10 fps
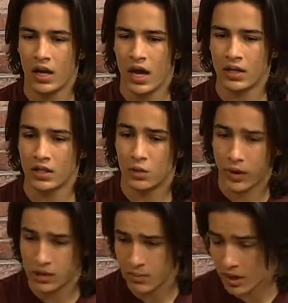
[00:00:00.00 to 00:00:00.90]
And he
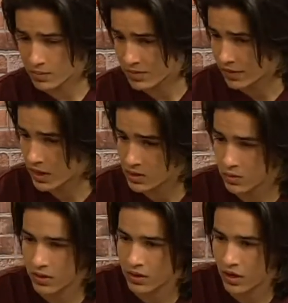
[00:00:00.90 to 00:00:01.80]
quickly becomes friends
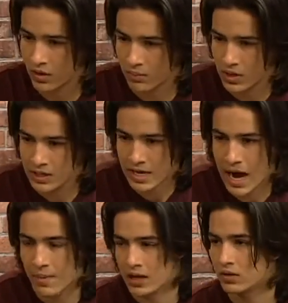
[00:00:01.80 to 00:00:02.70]
with his
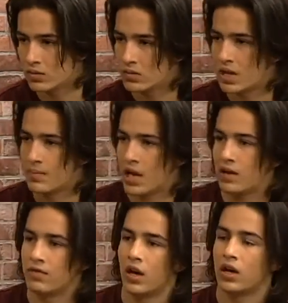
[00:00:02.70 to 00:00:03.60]
abbot, who's named
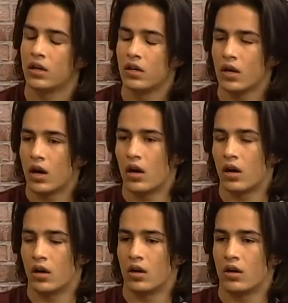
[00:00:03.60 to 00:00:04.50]
Ava,
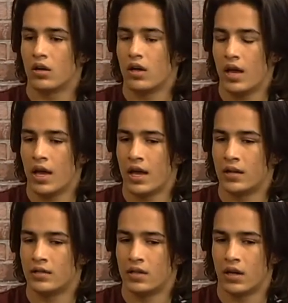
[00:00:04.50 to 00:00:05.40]

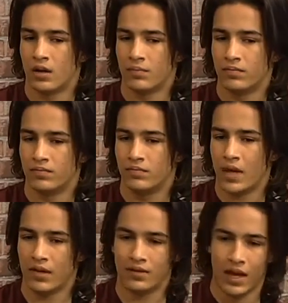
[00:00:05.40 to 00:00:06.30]
and
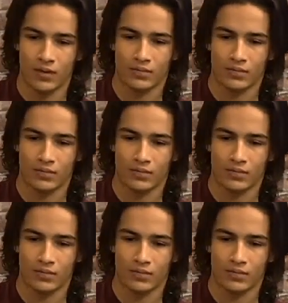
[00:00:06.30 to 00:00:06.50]
they